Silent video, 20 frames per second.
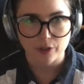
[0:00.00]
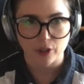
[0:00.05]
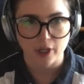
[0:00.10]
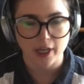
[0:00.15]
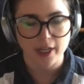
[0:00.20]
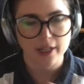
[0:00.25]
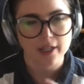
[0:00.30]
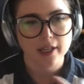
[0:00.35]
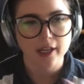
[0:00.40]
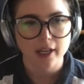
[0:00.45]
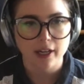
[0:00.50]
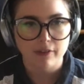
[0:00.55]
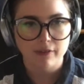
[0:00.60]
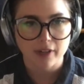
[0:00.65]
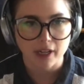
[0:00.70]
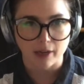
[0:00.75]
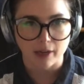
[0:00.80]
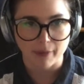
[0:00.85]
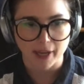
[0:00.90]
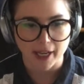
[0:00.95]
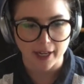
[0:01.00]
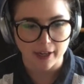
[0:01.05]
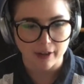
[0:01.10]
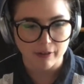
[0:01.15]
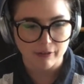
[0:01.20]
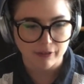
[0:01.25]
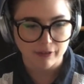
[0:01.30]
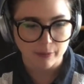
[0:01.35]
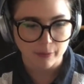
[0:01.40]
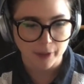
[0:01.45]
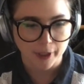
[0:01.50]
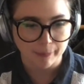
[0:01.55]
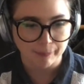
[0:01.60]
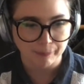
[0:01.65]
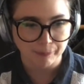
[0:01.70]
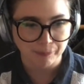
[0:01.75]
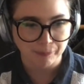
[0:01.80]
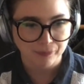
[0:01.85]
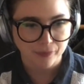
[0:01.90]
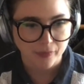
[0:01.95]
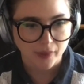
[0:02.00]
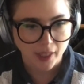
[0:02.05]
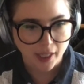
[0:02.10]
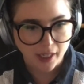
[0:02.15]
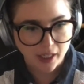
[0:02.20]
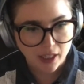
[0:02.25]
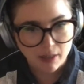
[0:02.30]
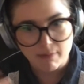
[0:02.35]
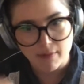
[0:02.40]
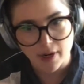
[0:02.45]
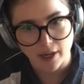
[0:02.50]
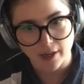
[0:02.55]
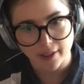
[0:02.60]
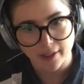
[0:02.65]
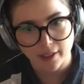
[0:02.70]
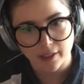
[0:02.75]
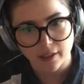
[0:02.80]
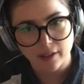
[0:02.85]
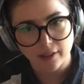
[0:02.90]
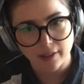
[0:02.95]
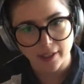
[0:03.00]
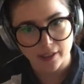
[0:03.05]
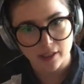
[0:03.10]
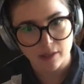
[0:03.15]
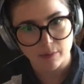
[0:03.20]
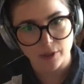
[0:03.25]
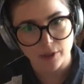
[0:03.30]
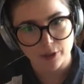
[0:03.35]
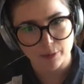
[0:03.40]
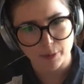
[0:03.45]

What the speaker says: trying to kind of come at it from an American collectibles